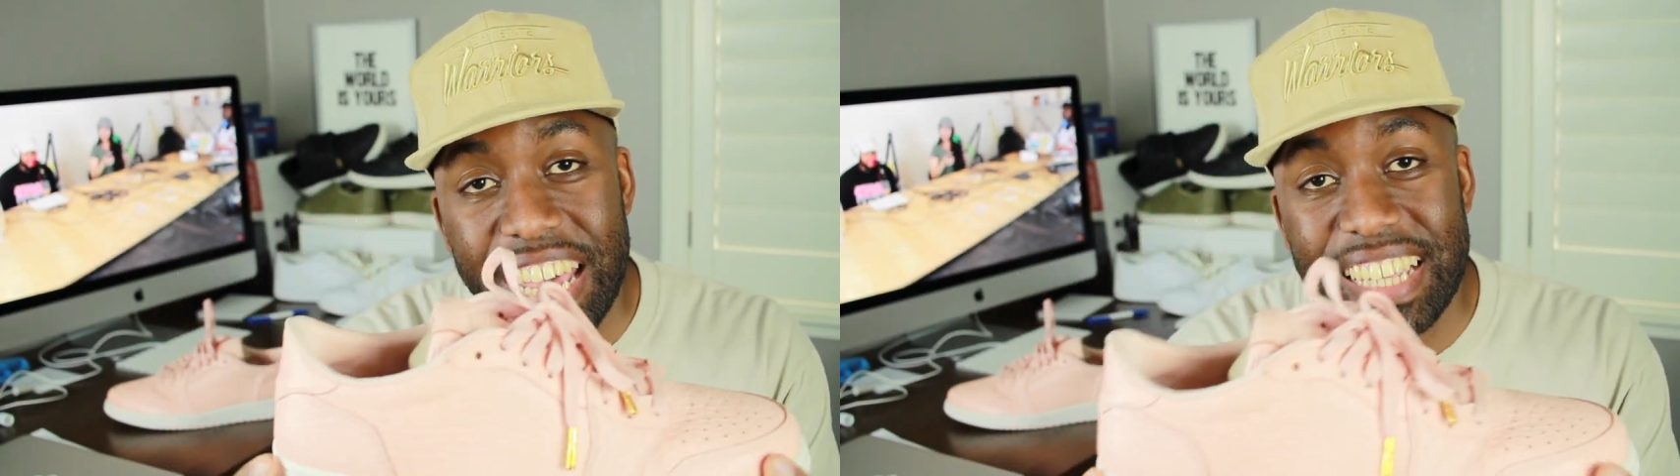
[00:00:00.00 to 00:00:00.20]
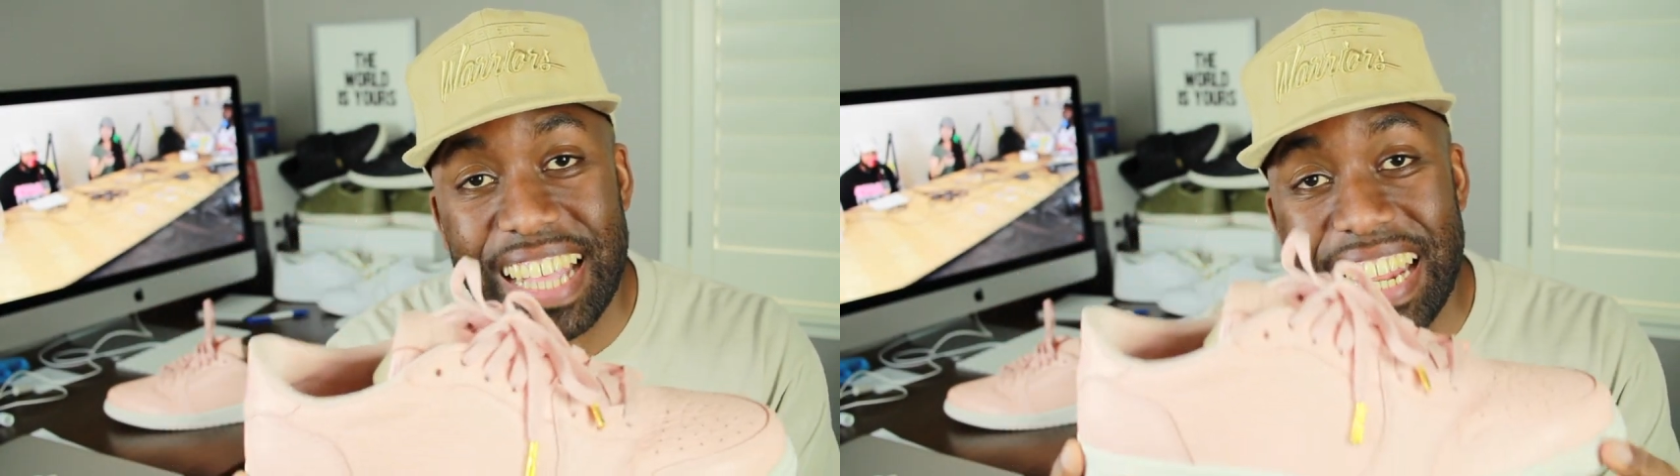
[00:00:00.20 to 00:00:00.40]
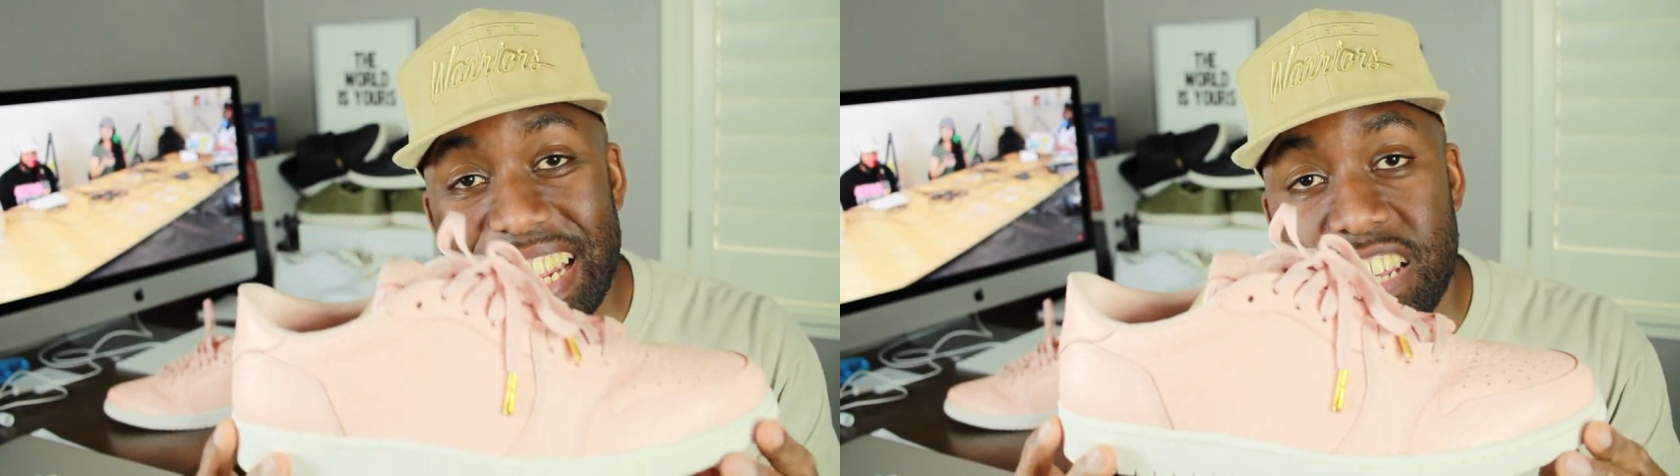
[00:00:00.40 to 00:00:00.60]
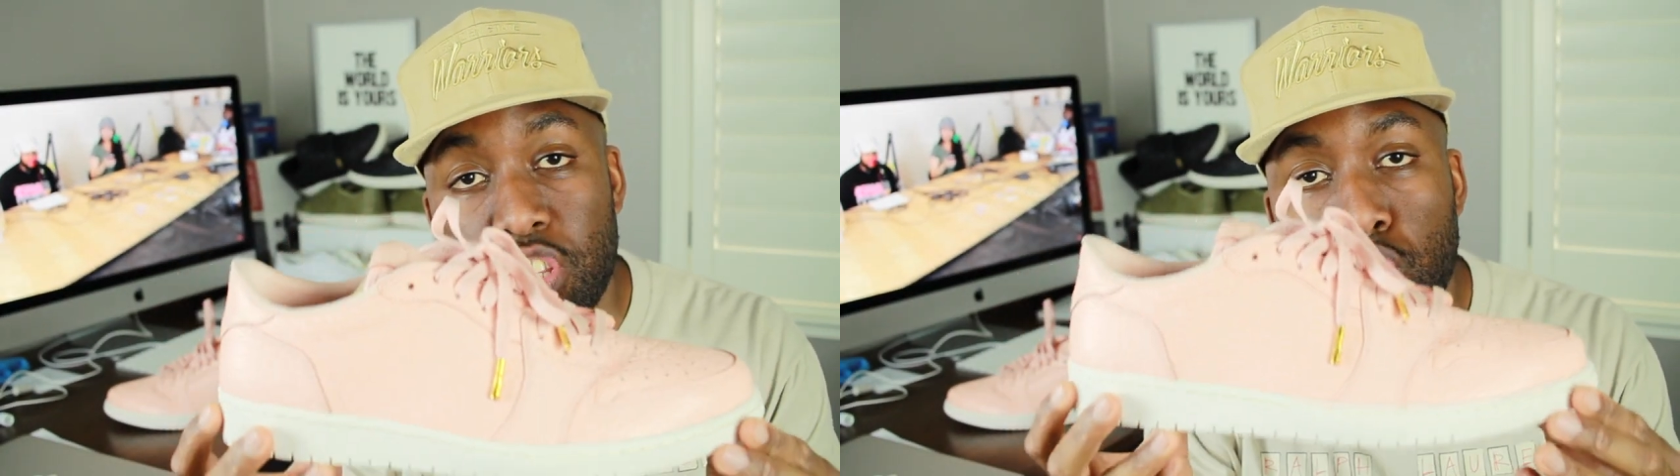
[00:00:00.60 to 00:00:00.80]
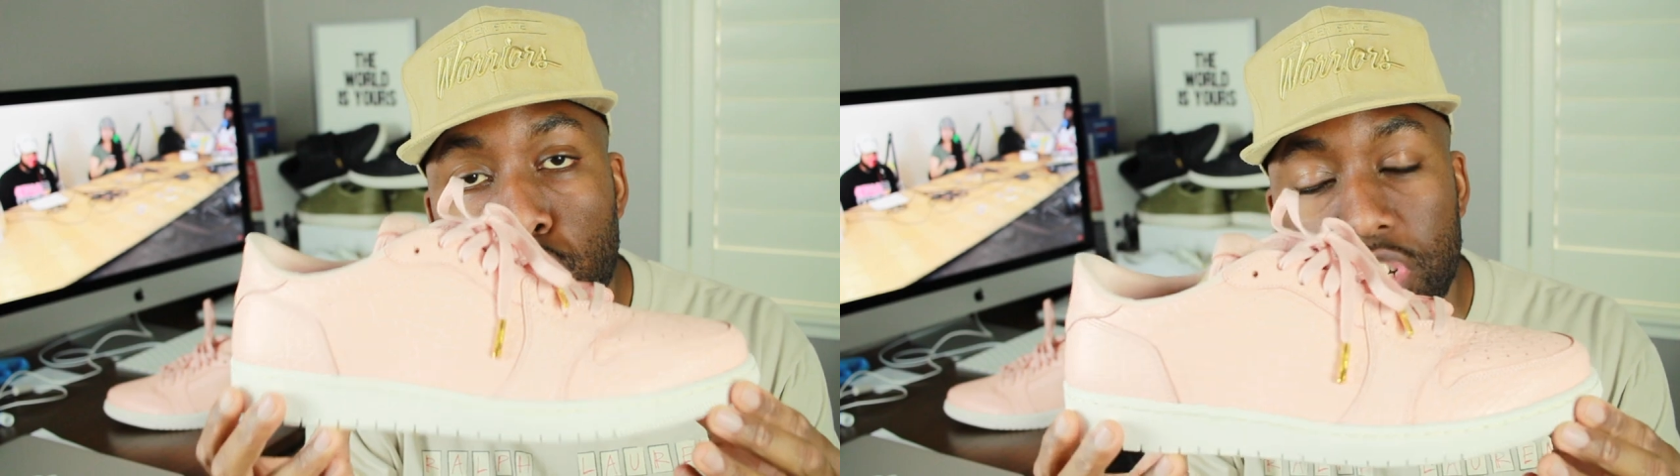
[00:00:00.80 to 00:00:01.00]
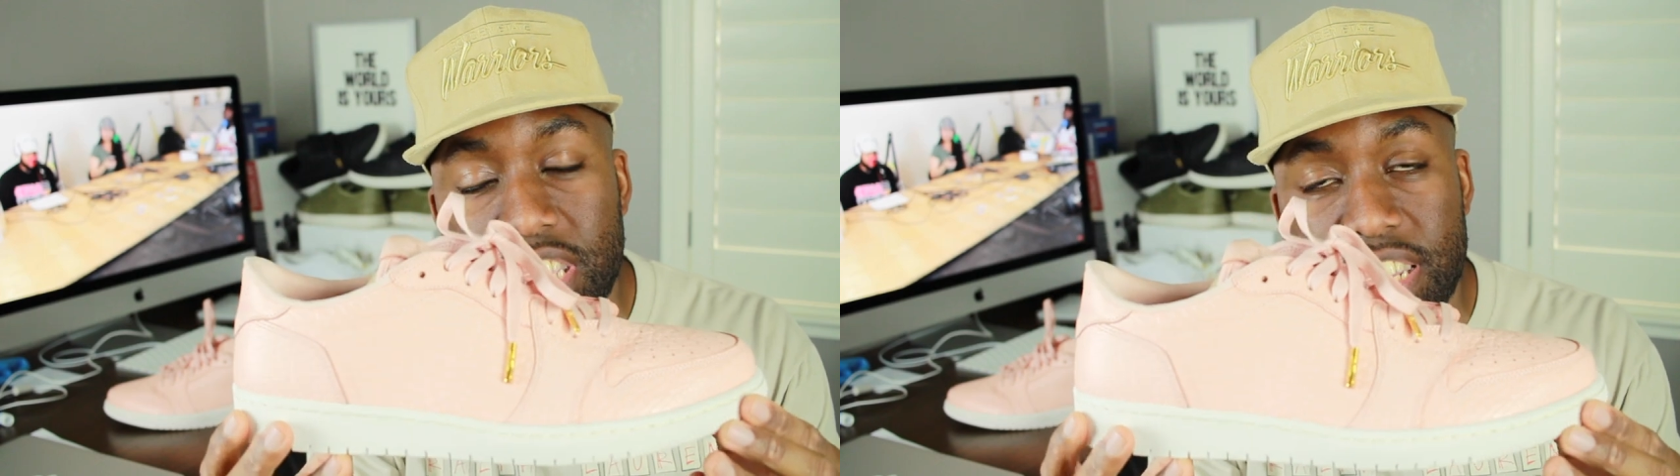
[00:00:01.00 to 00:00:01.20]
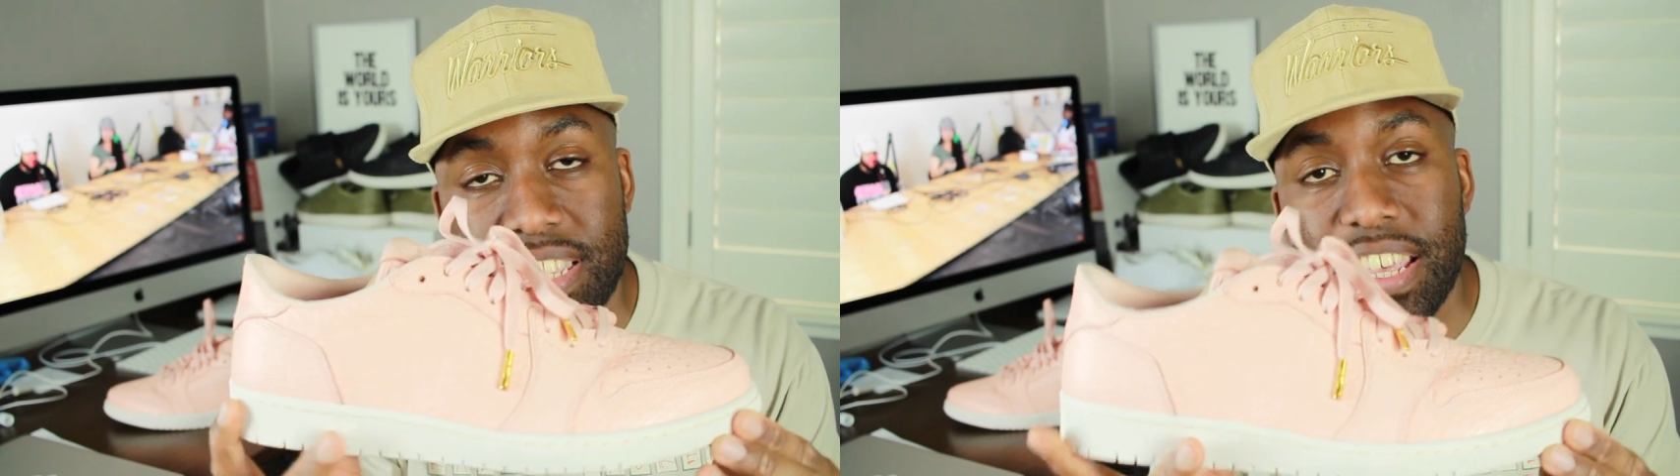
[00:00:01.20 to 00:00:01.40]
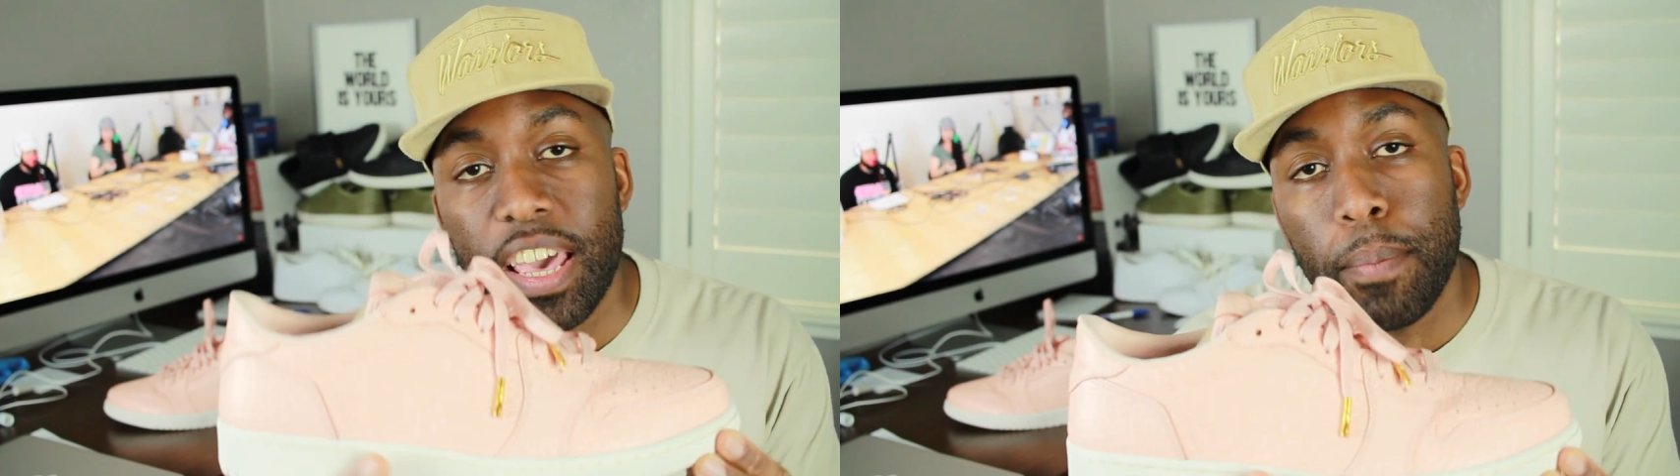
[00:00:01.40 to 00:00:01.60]
is that it is
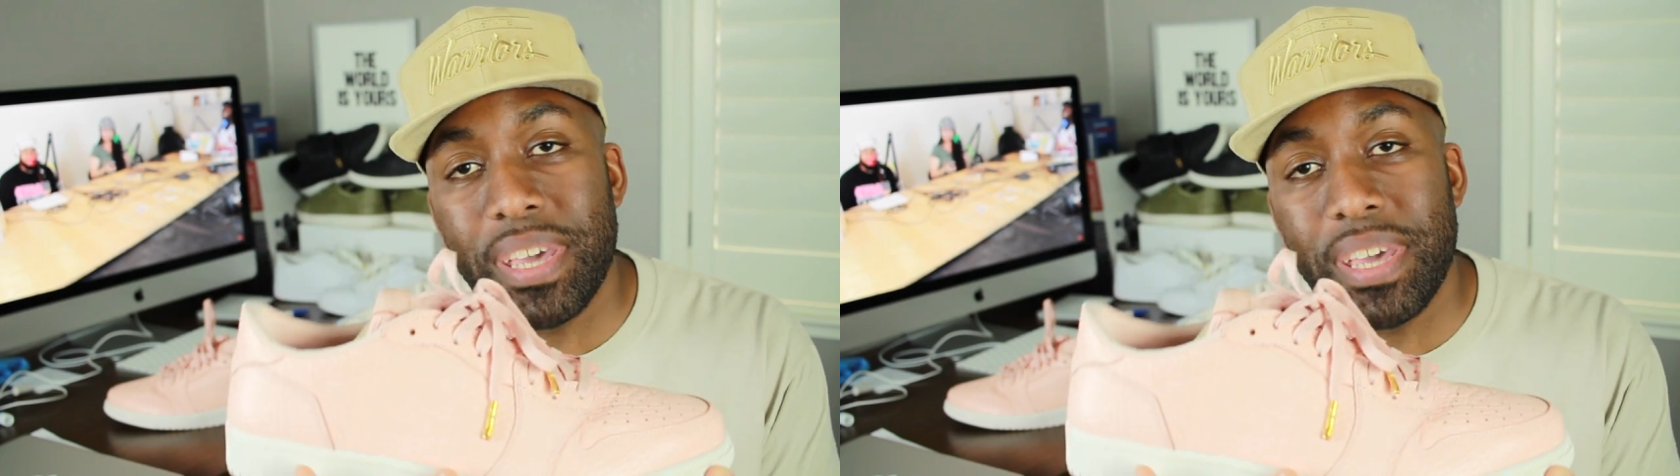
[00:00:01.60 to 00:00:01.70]
swooshless,